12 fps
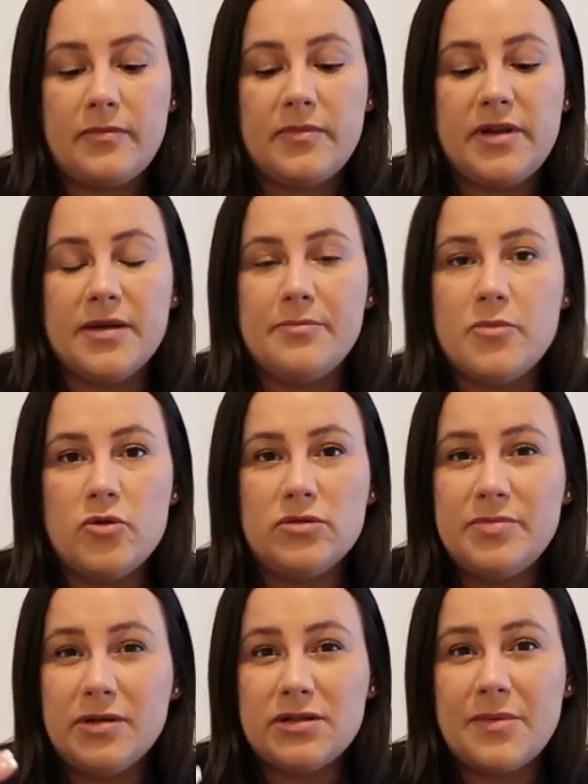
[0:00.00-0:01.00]
get
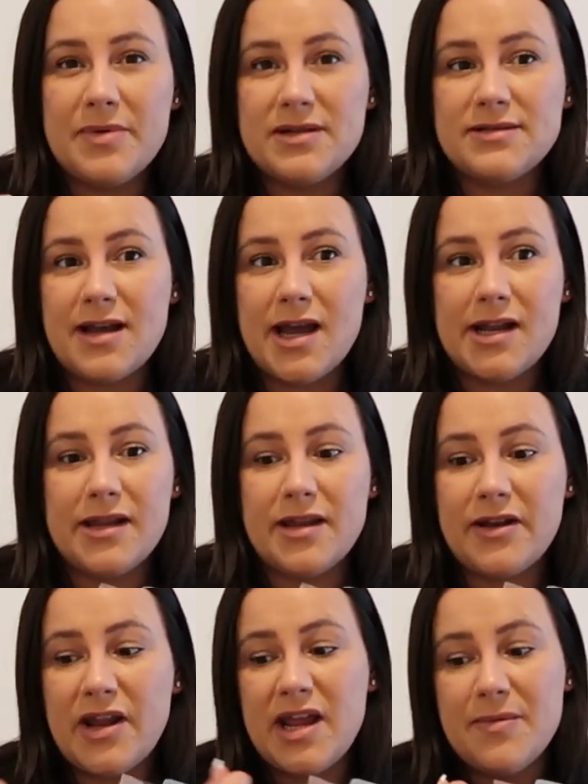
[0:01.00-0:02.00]
mold built up inside and
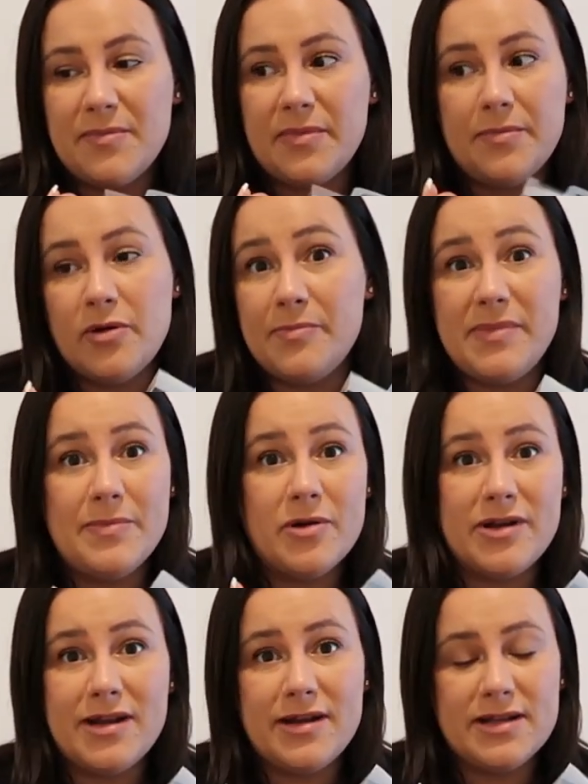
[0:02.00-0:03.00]
then him put be
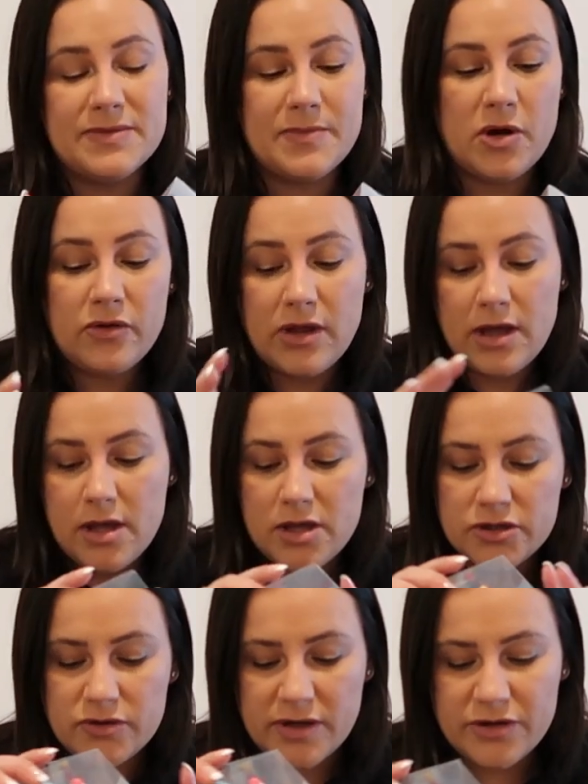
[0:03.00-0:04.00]
putting it in his mouth
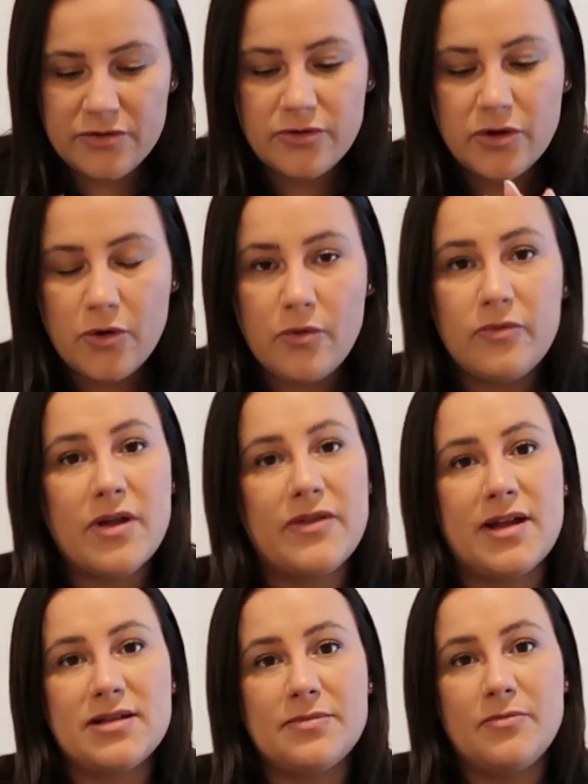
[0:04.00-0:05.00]
so I do know that
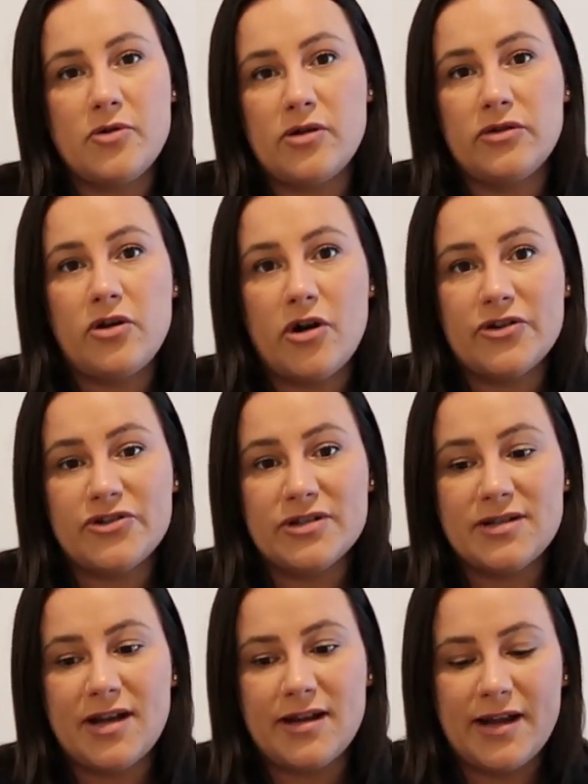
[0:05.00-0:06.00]
that's more on the
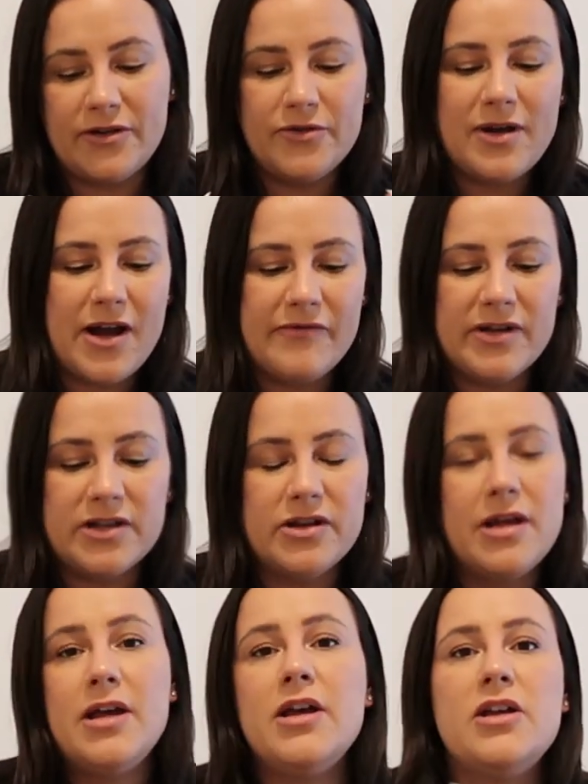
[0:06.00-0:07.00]
cautious side I do have
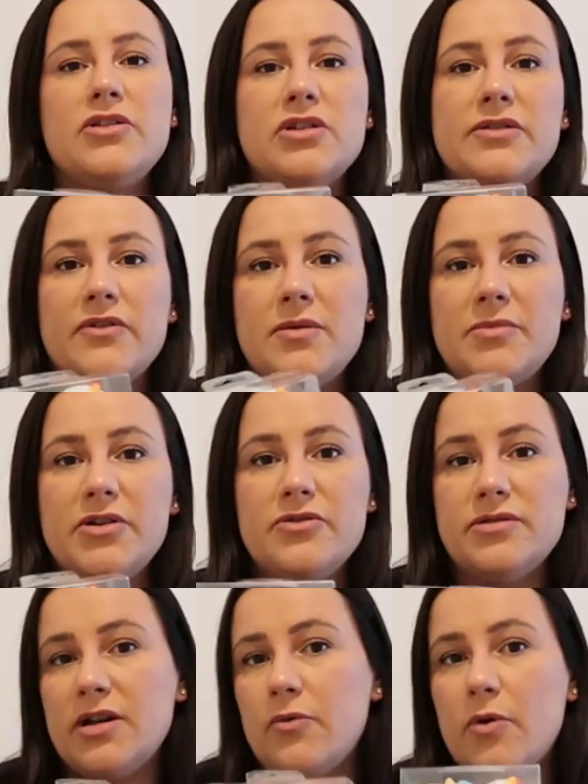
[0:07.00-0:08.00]
it just for him to
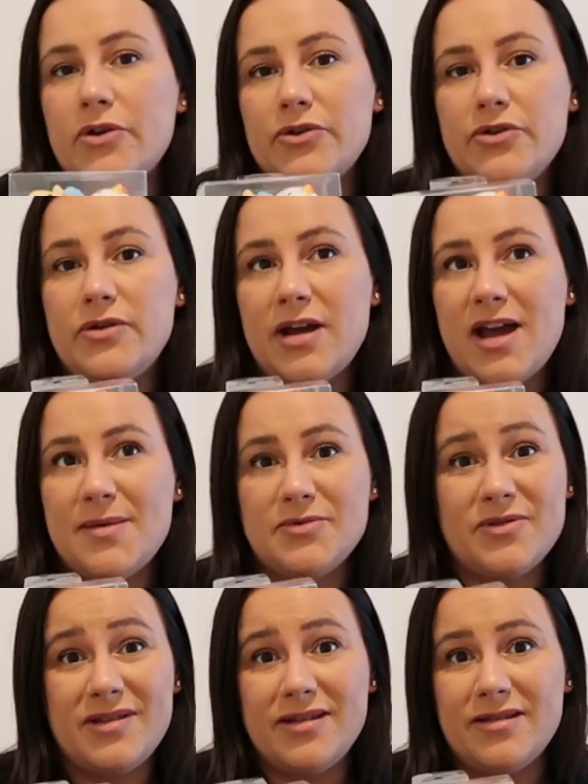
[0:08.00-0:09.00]
use like one or two
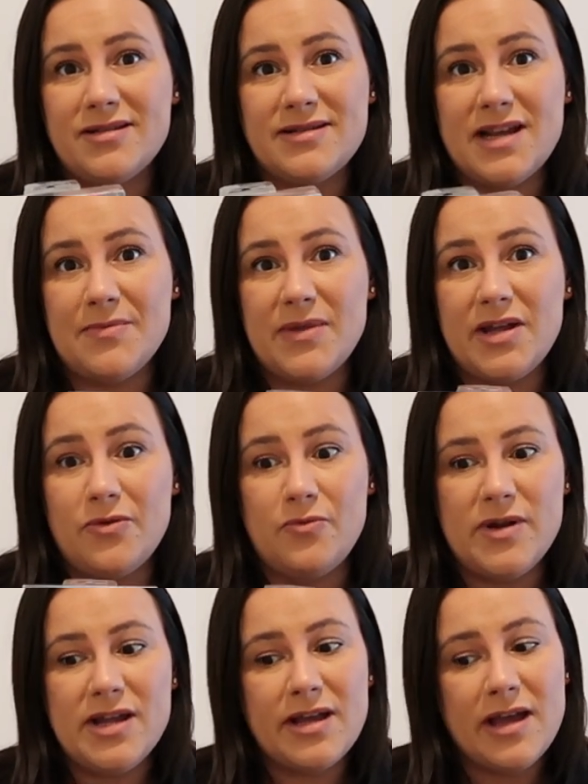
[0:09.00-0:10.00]
times within the same like
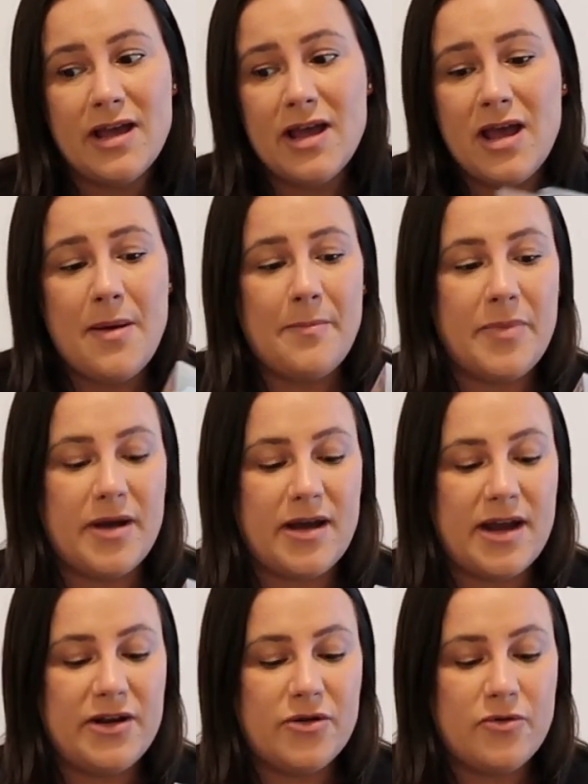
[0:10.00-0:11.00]
week but
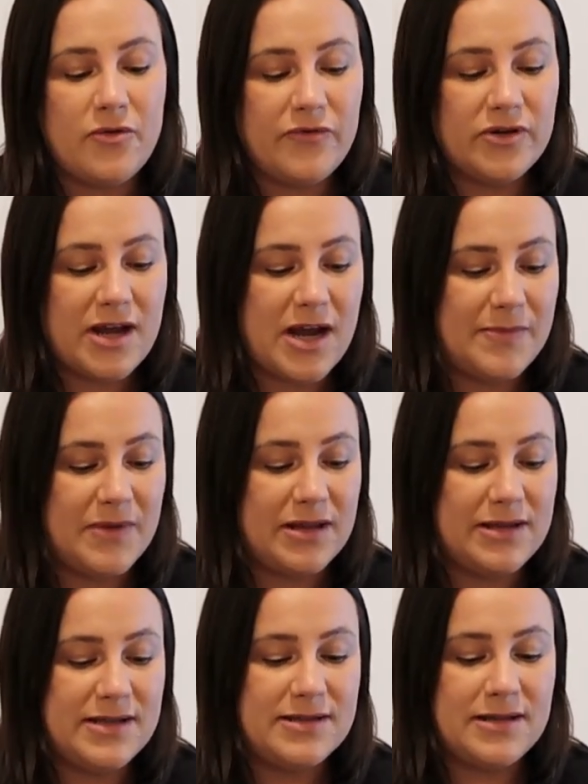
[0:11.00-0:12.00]
I know over time
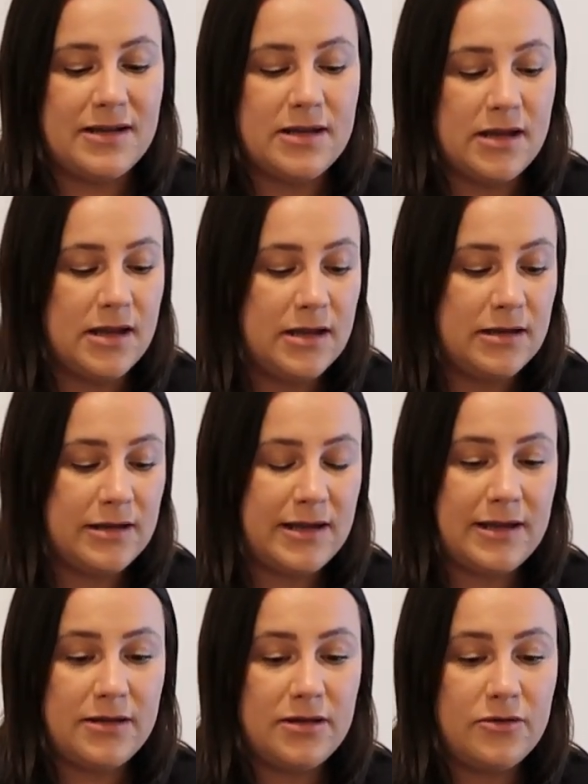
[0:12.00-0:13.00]
that these
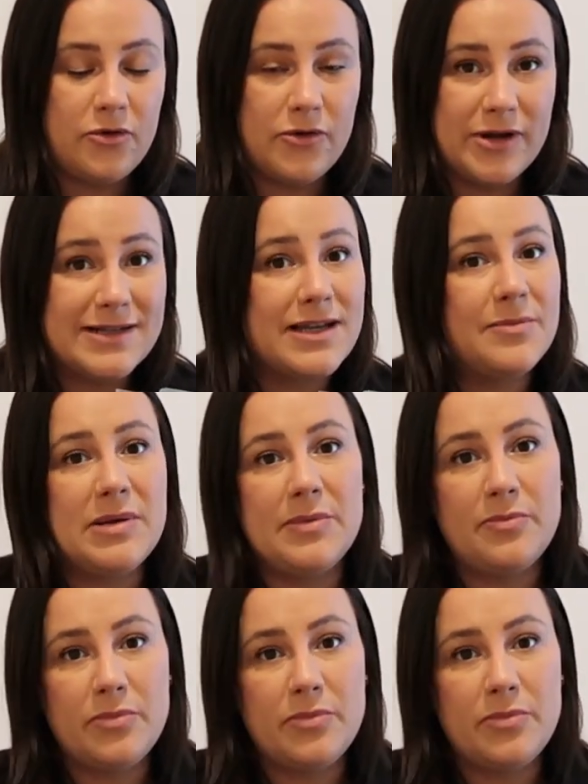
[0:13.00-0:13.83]
toys can be